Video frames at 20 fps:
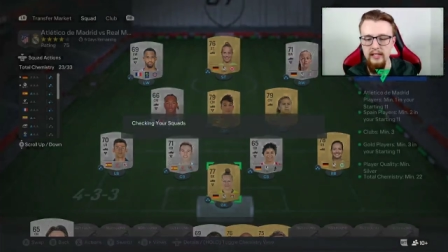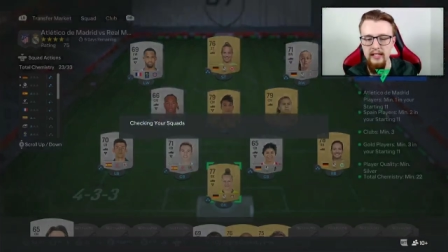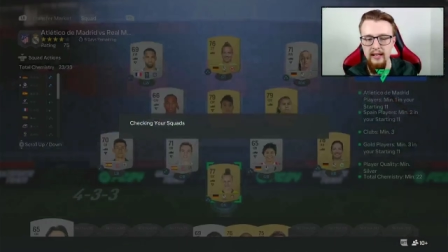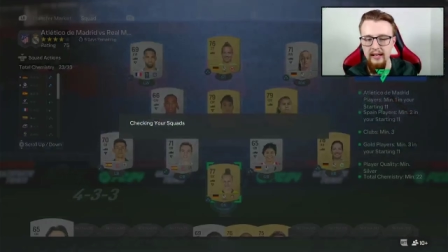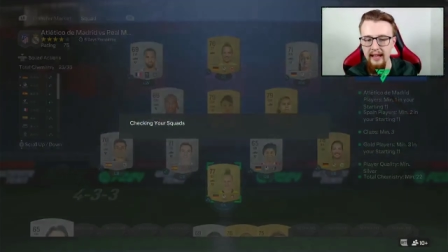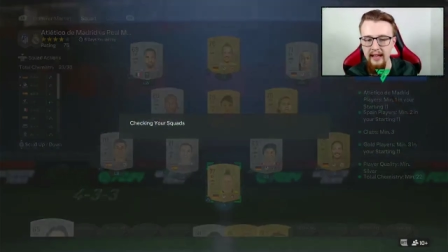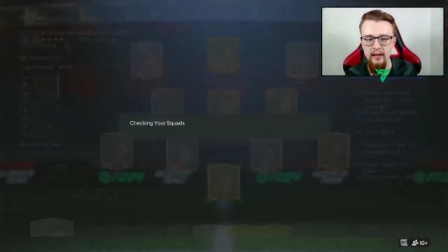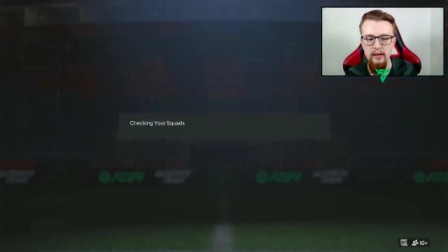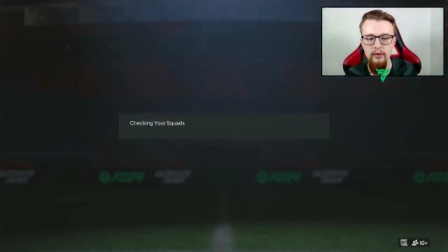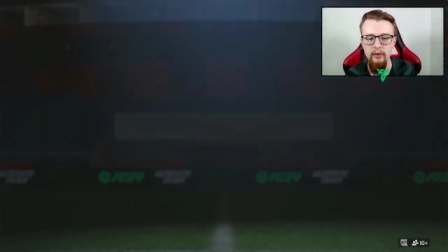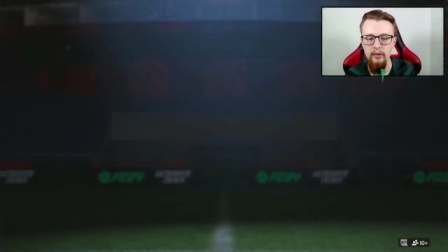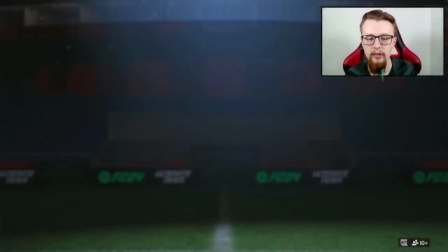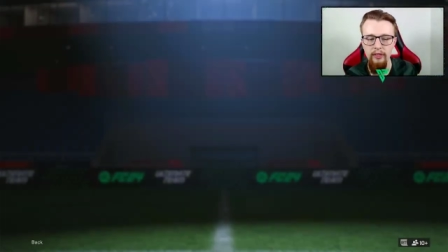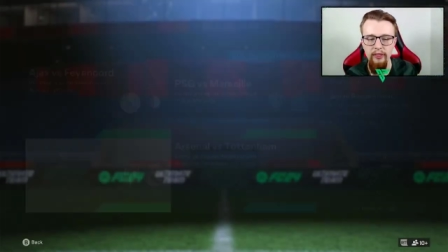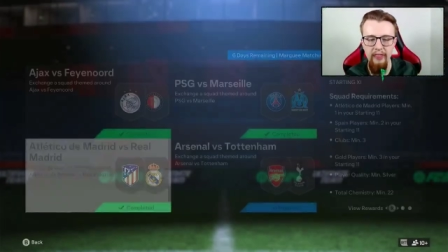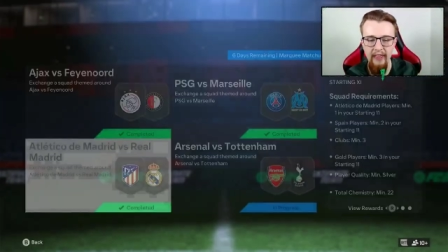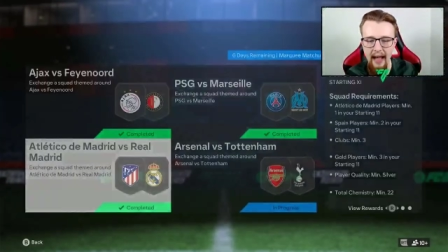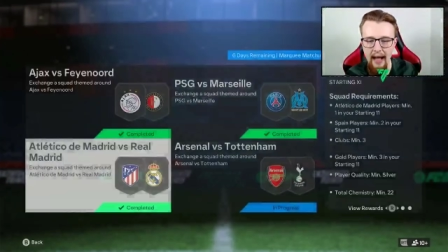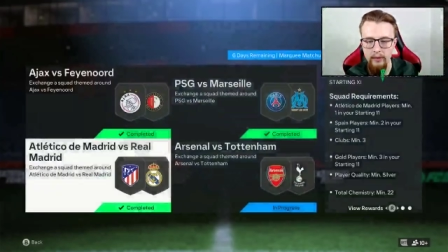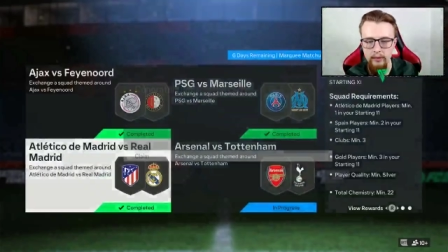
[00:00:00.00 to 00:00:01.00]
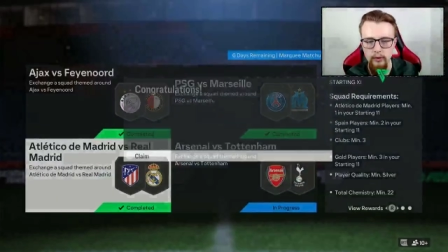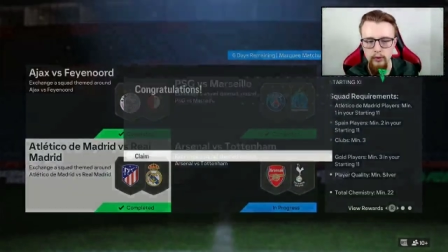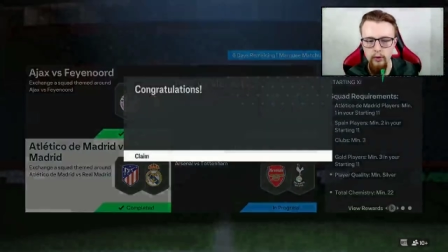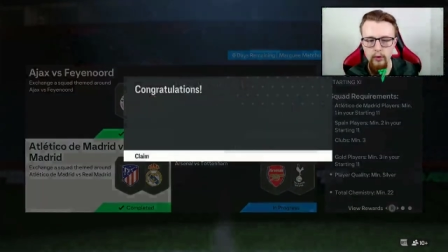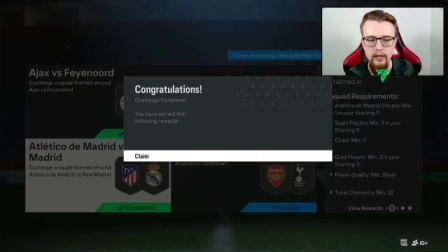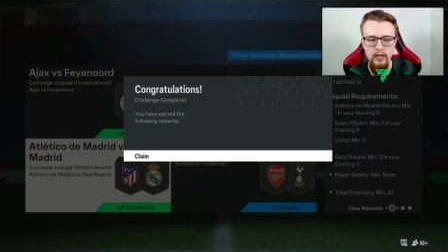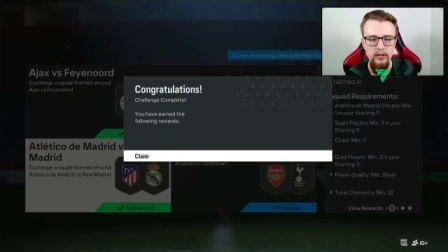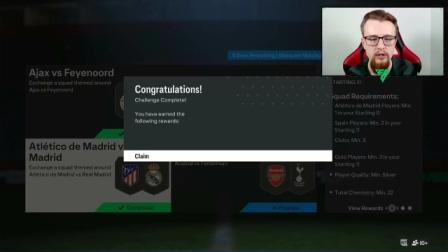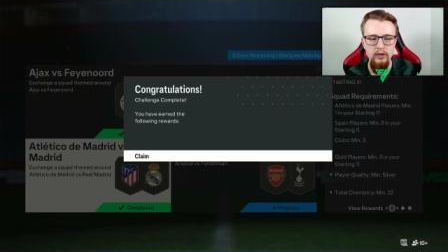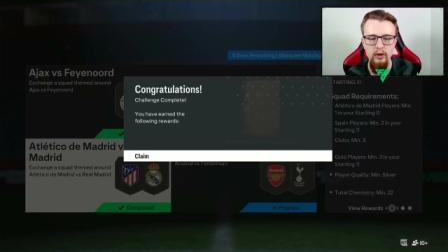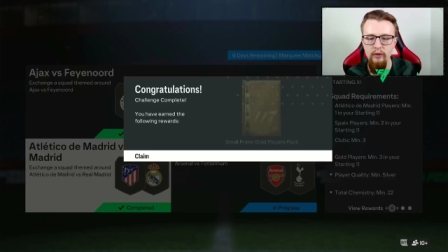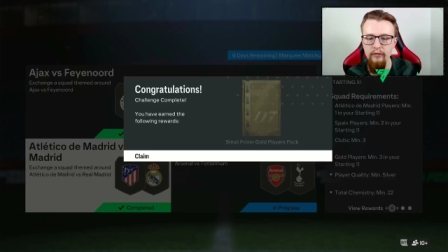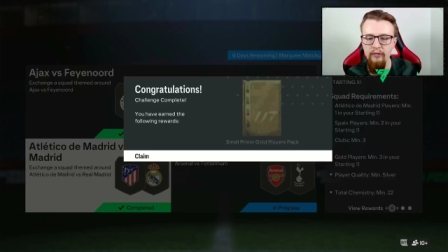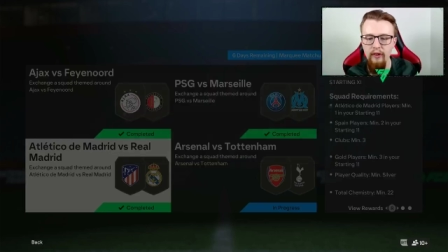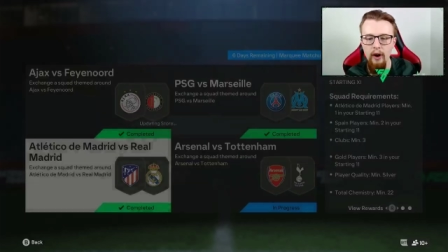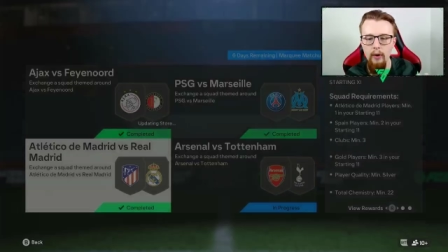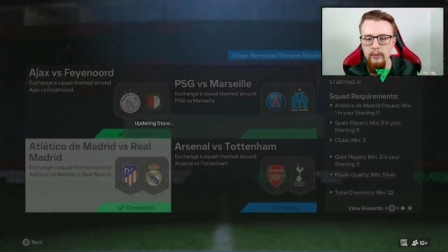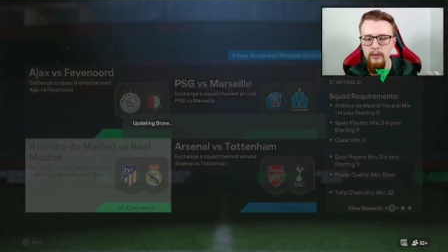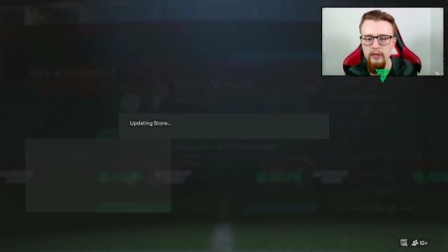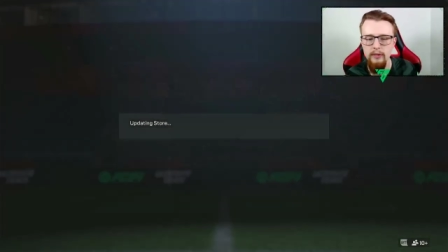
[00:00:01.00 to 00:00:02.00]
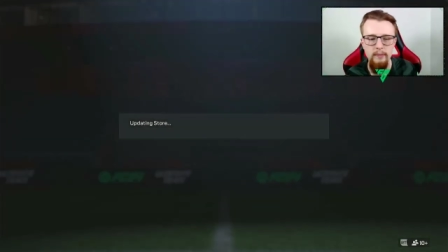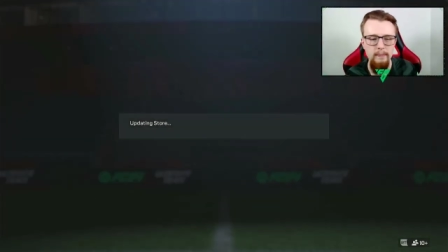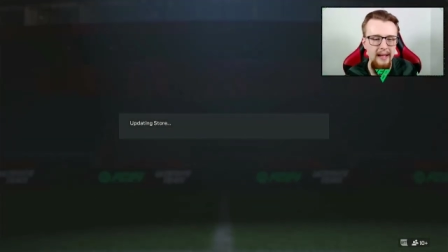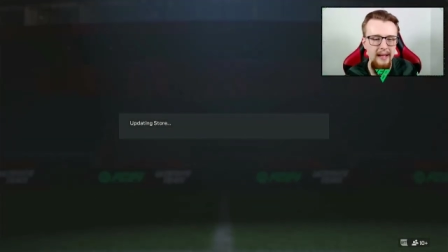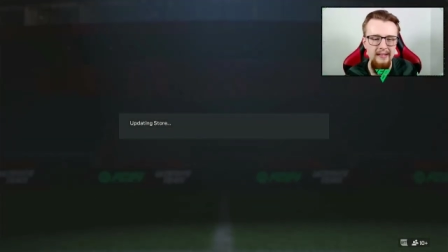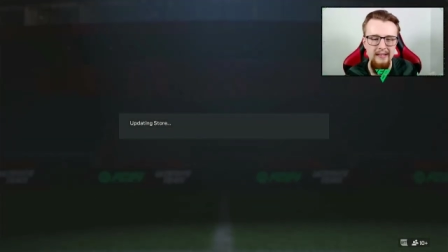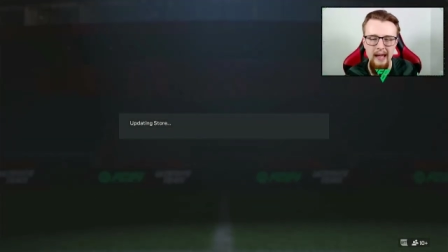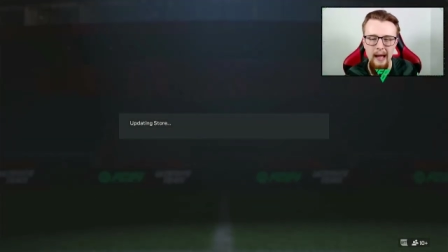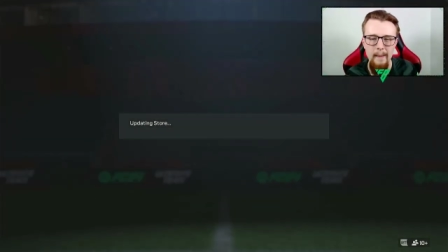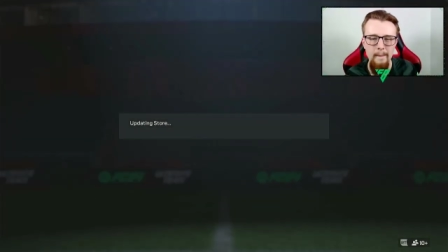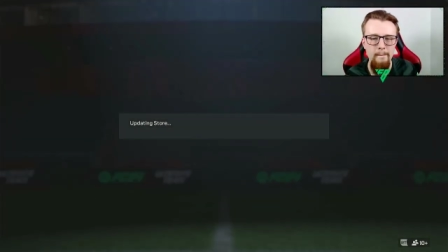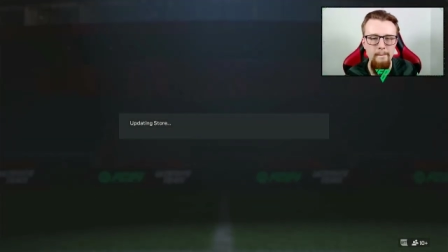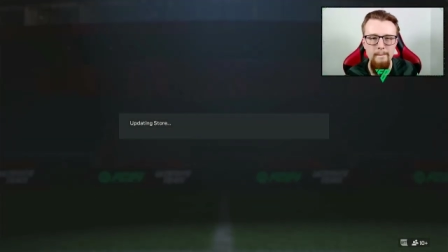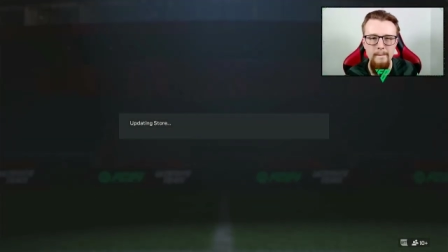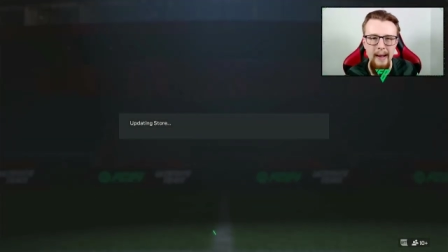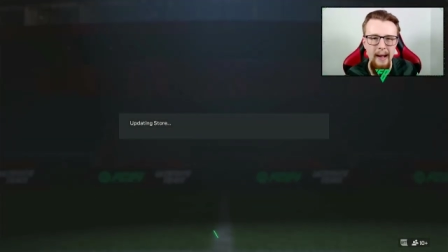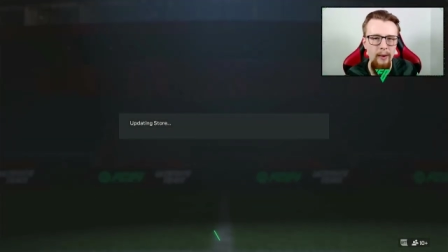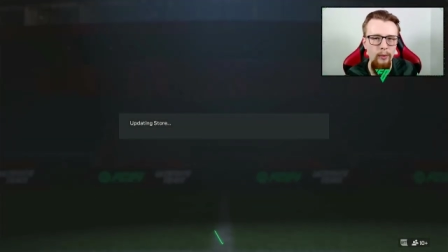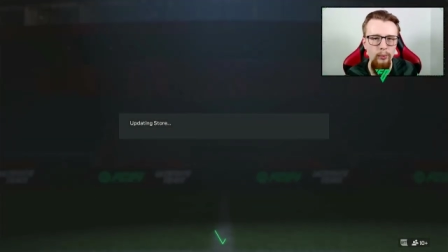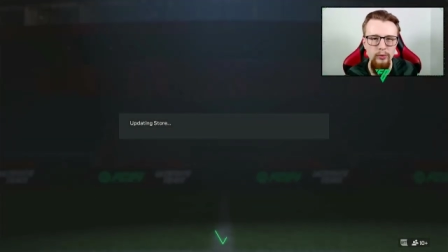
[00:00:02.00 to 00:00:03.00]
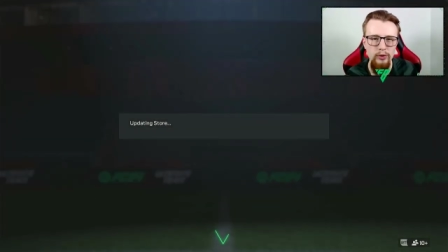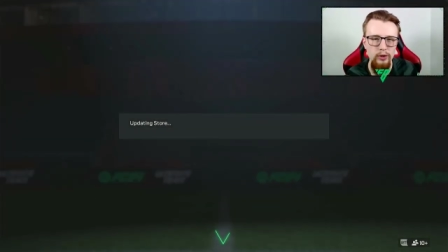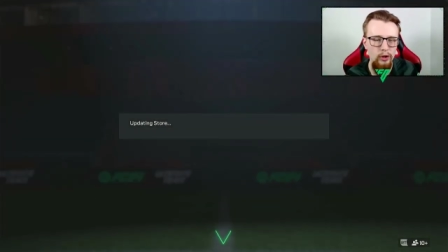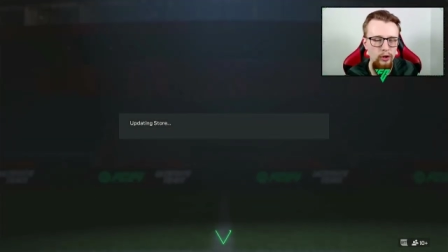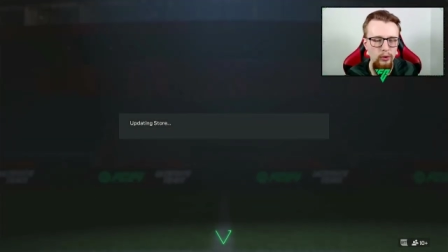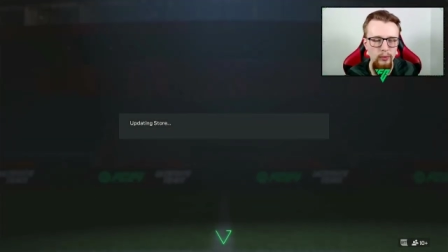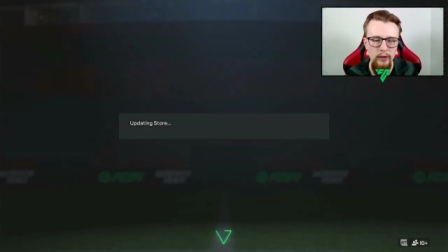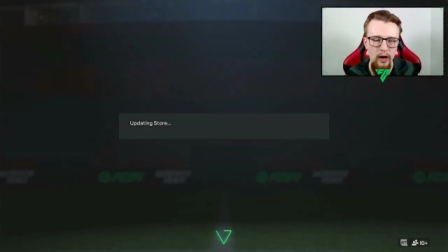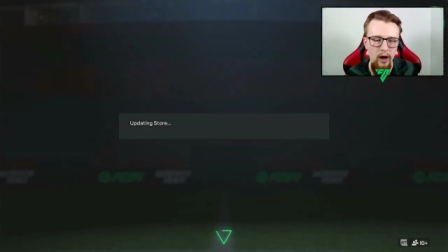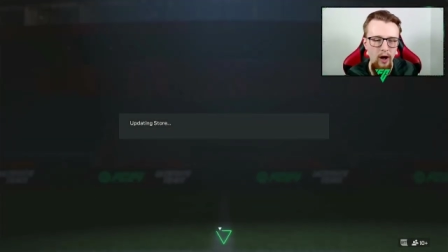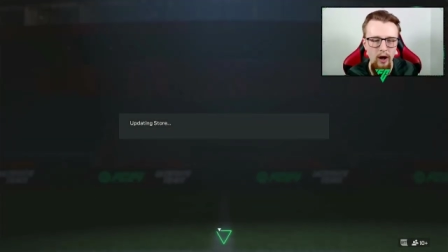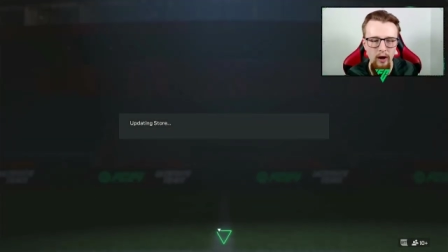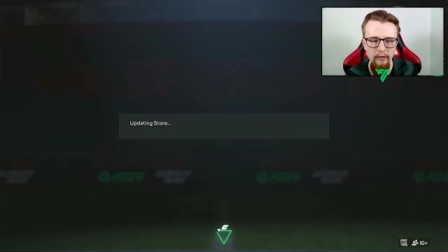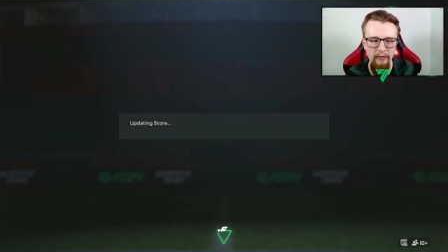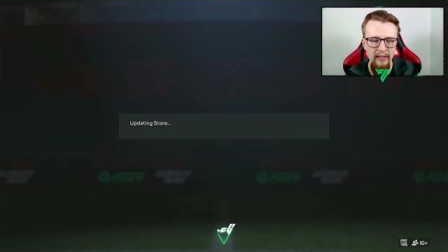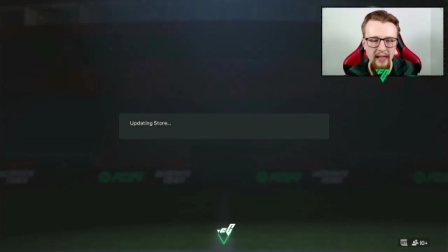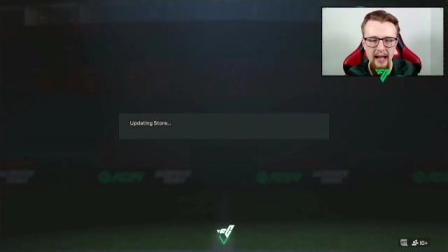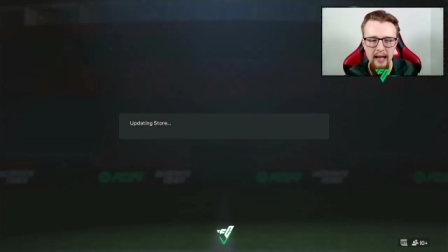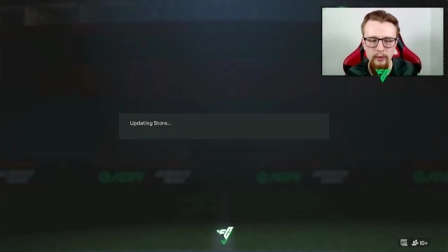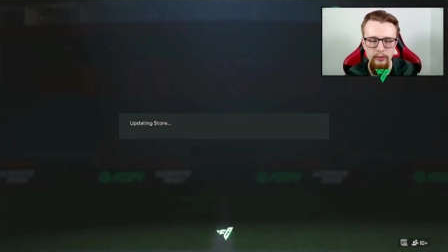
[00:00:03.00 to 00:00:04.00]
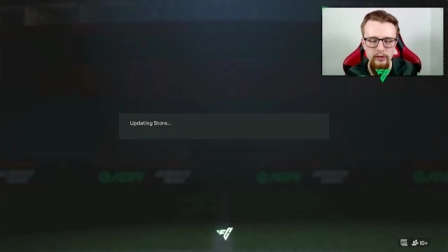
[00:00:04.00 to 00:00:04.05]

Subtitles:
again, another 1,000 coins. So far, we spent about 2,500,